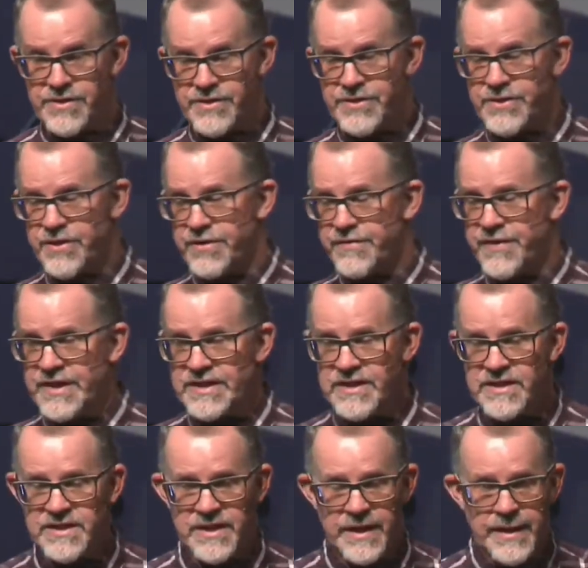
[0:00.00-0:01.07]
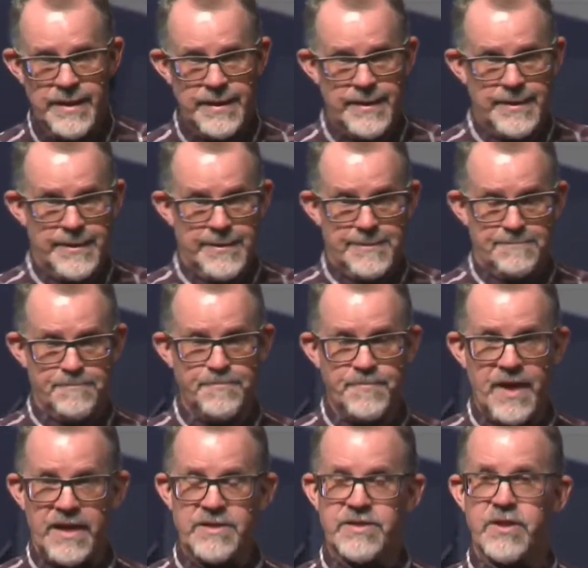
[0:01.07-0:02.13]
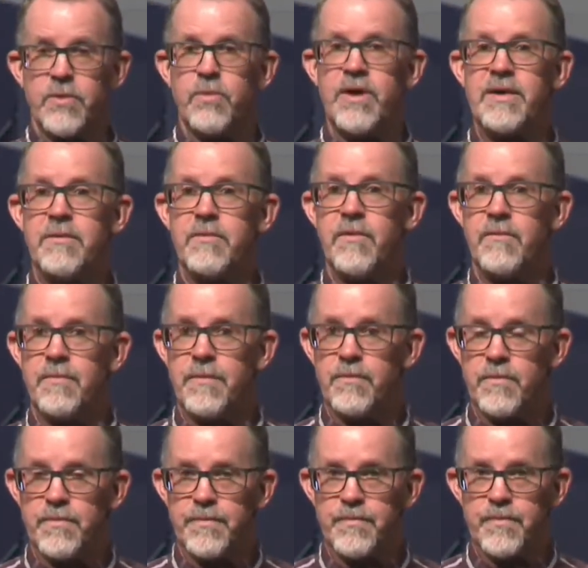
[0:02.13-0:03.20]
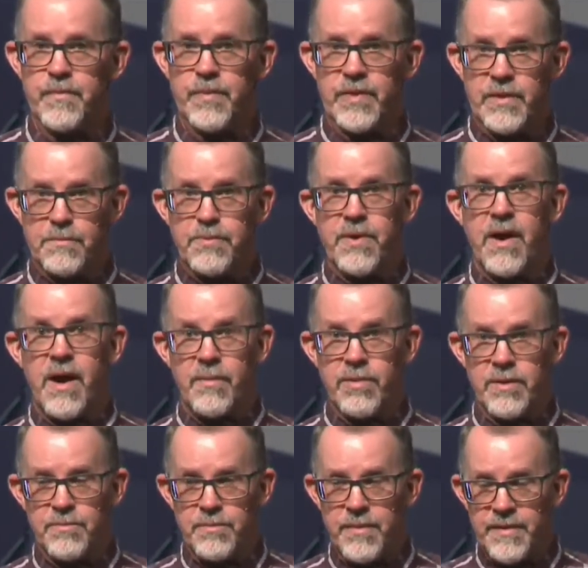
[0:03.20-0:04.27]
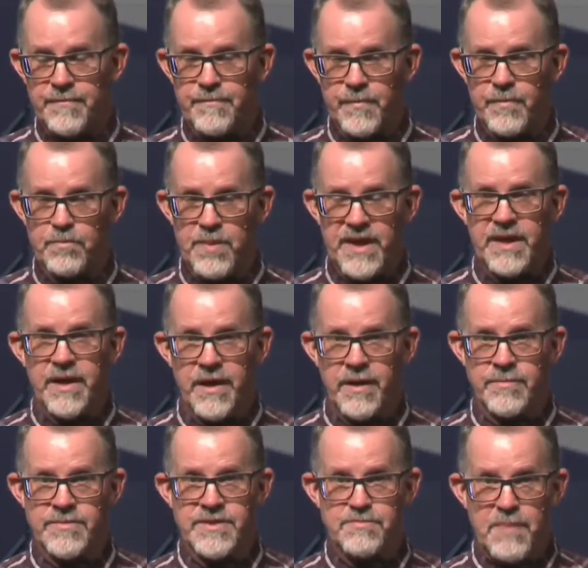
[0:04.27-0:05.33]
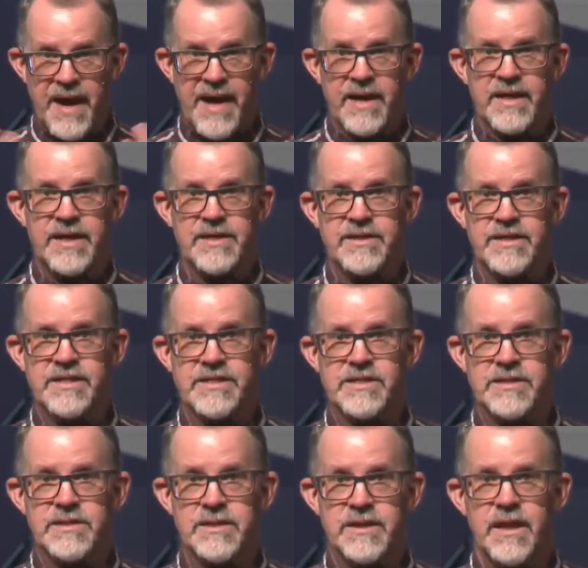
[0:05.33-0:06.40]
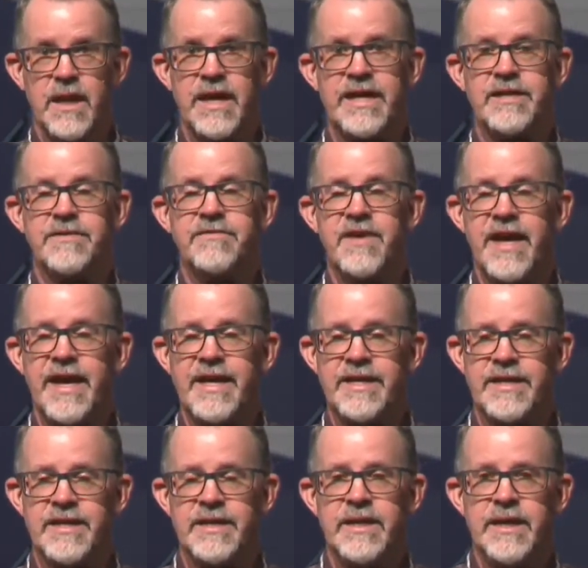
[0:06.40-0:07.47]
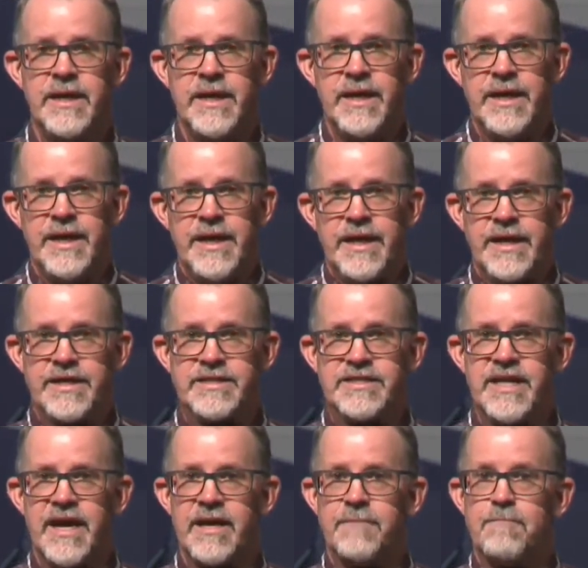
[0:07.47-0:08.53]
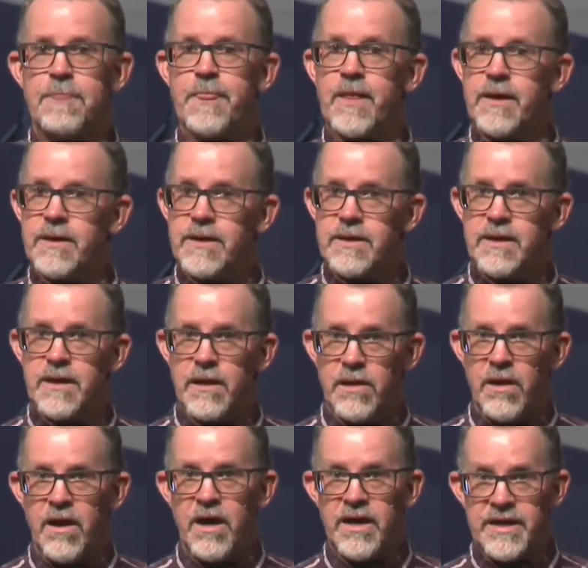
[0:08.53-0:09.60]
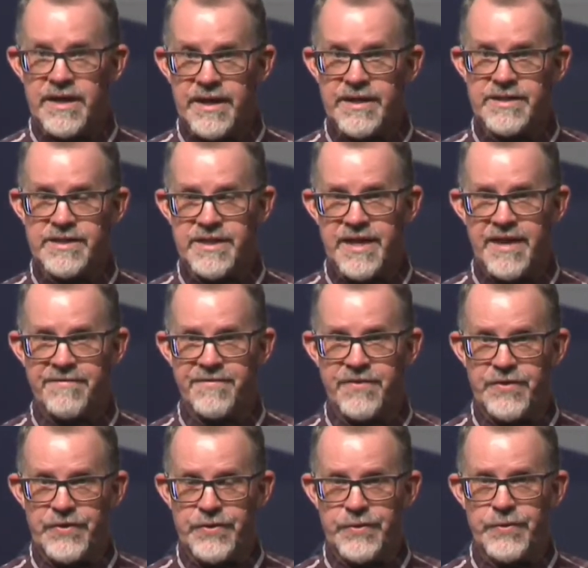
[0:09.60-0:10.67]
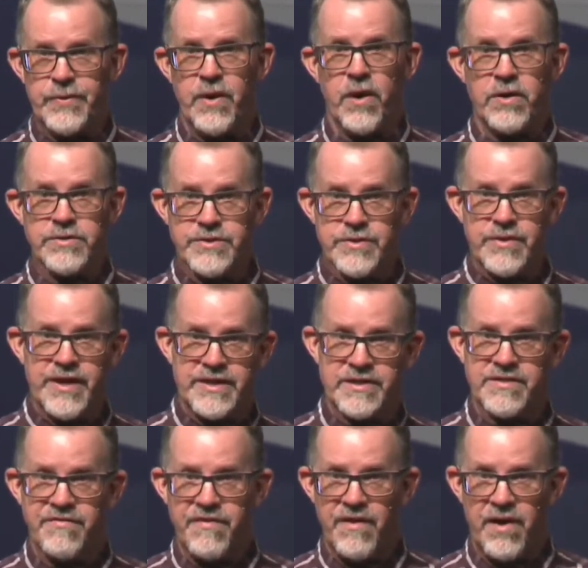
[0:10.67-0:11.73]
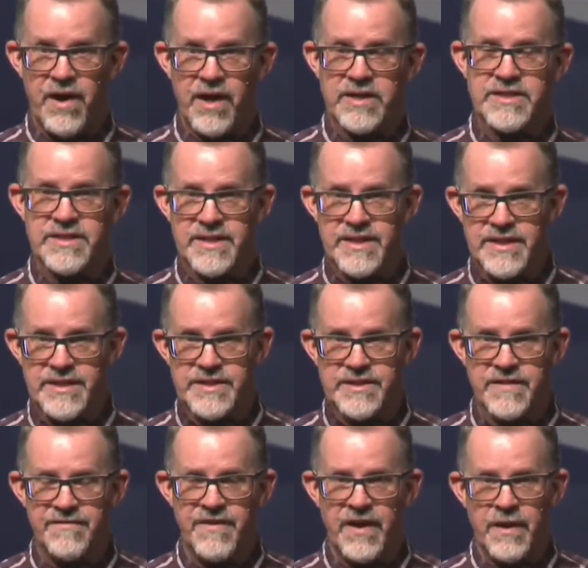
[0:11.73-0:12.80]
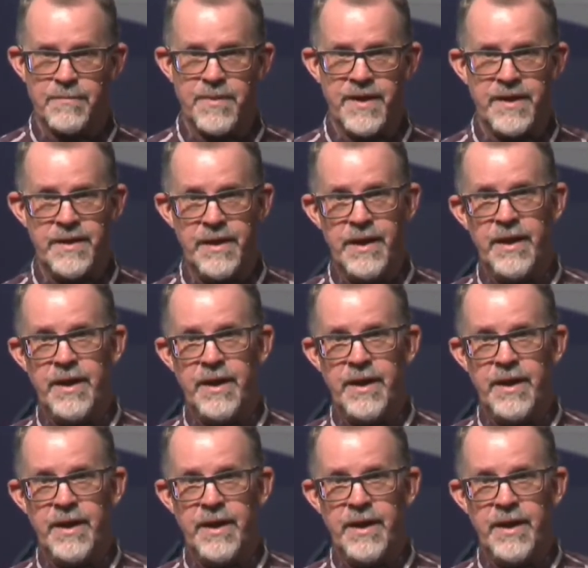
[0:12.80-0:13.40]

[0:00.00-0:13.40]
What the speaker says: servants. And so what the problem becomes back in this land of Canaan is that Lot, his nephew, also has flocks that he's developing.